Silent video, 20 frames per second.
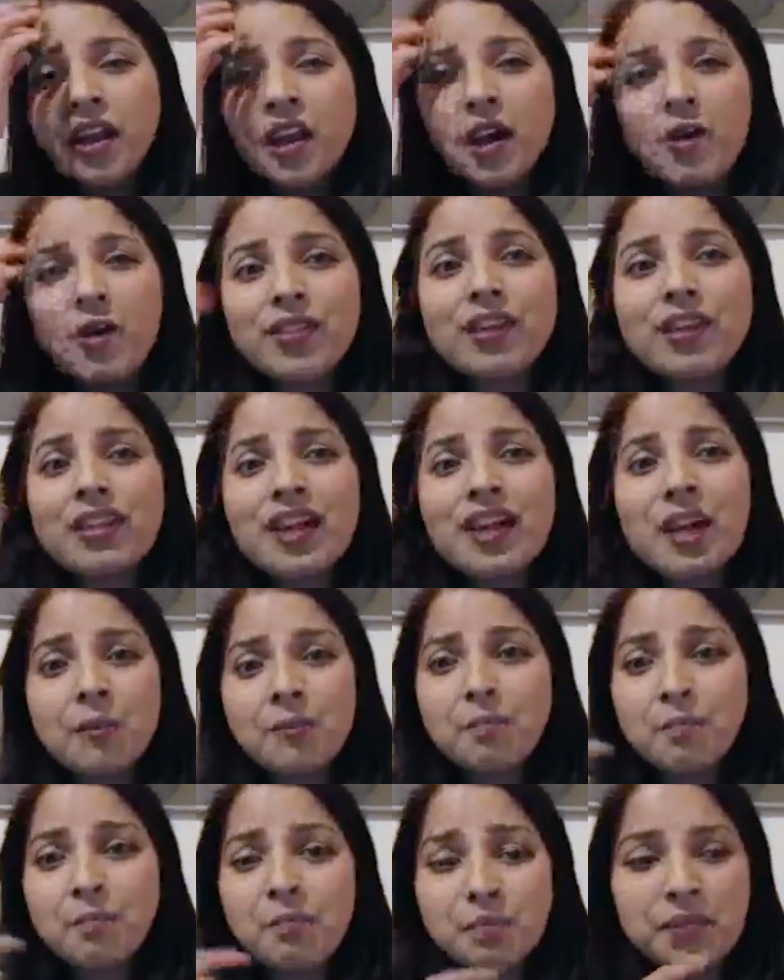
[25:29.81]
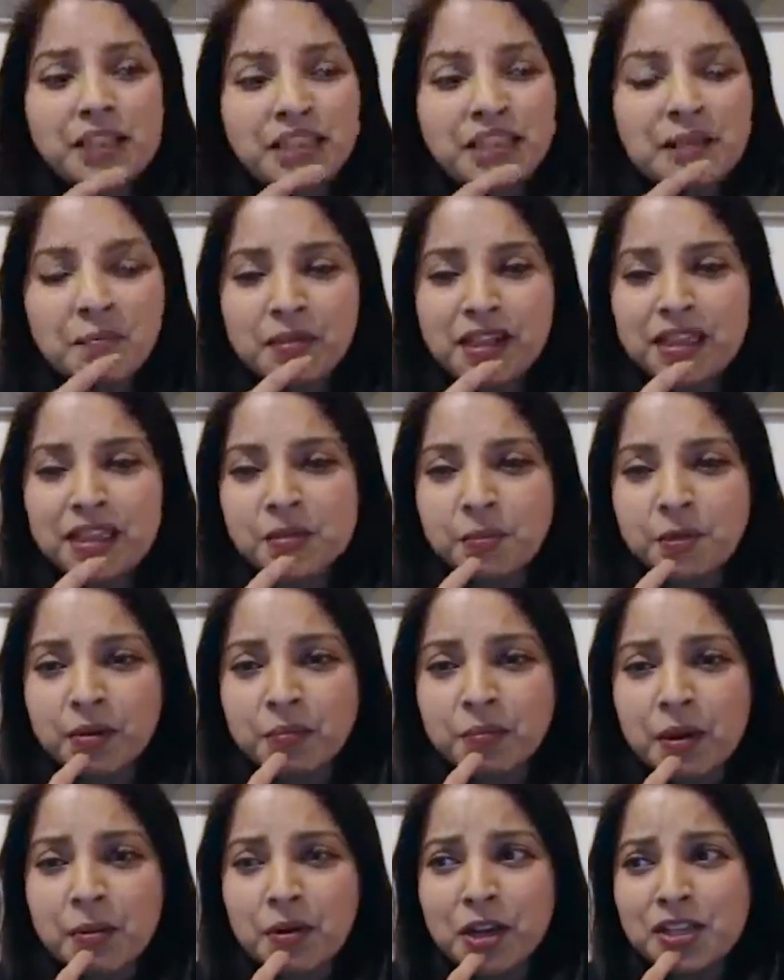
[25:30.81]
know that I think that's
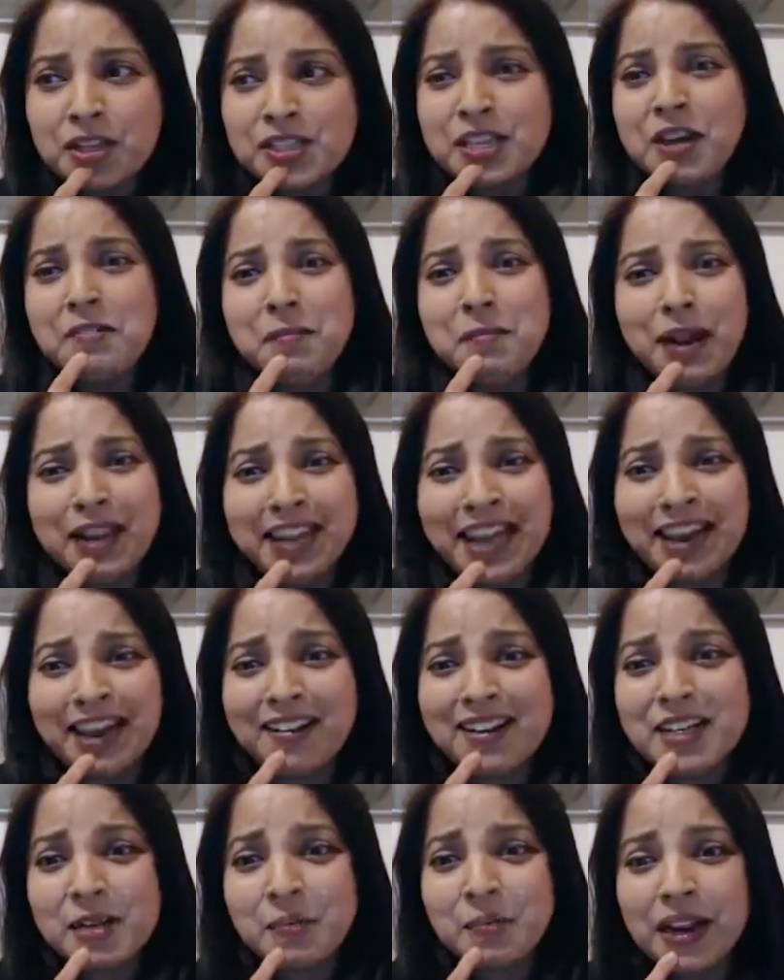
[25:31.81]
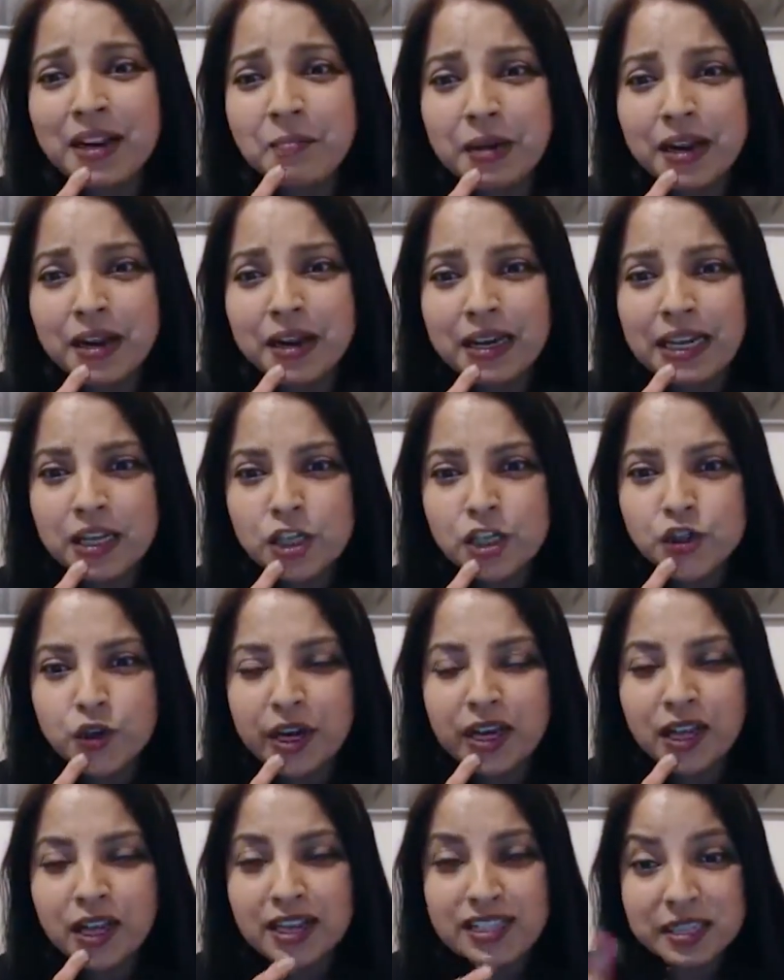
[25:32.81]
maybe because of my character, my legal
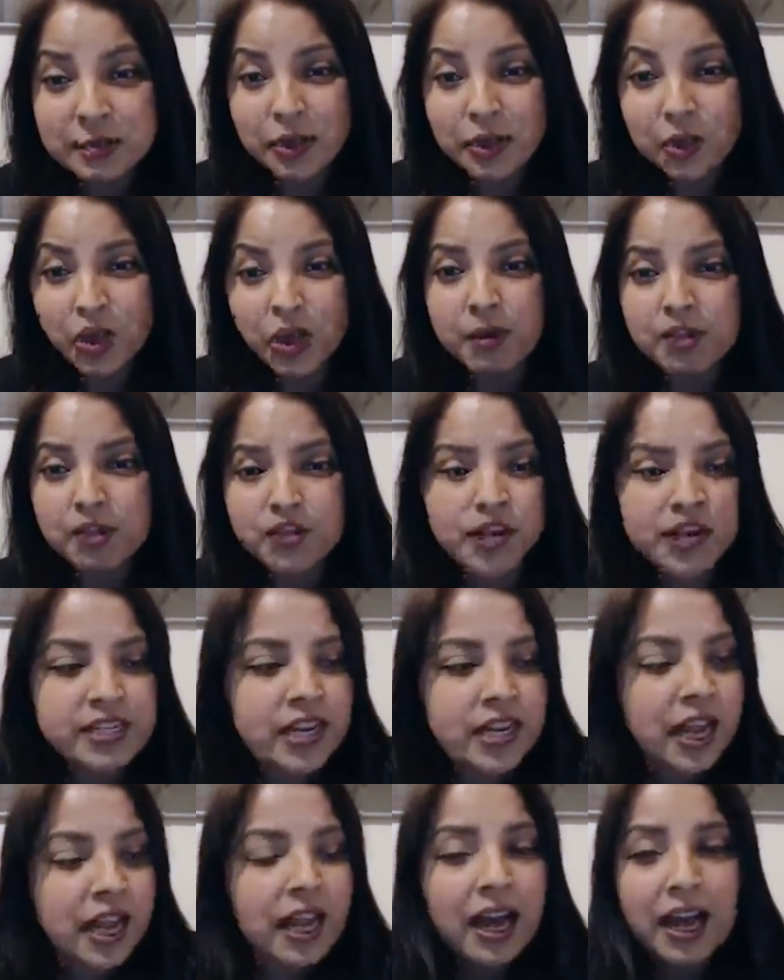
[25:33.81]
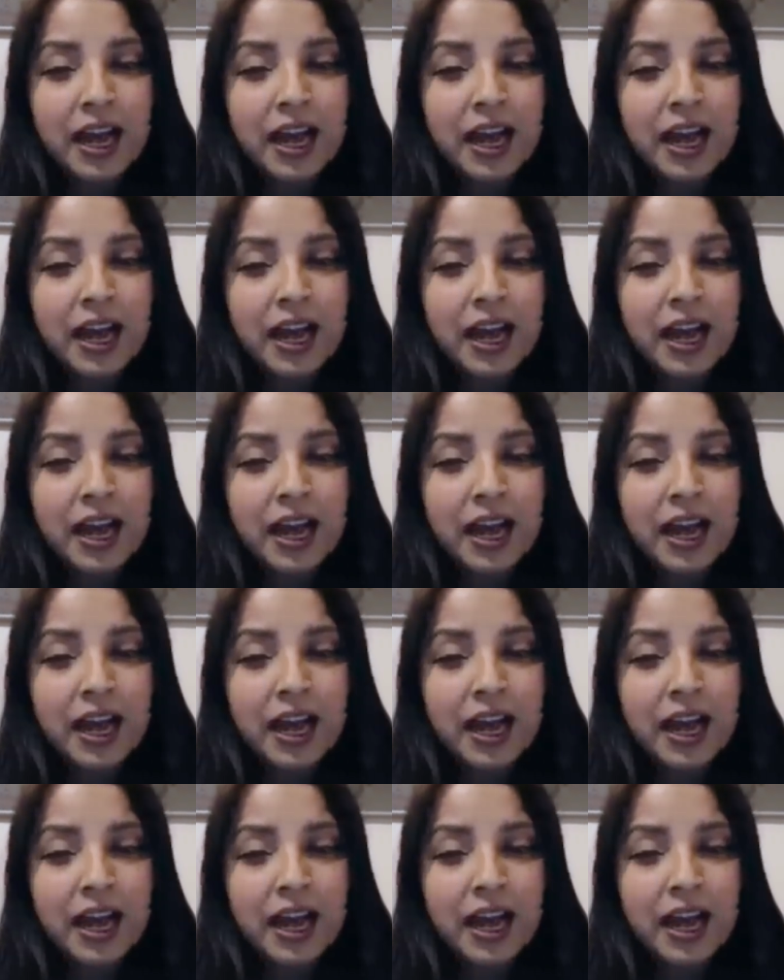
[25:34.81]
training, because I'm a lawyer by trade.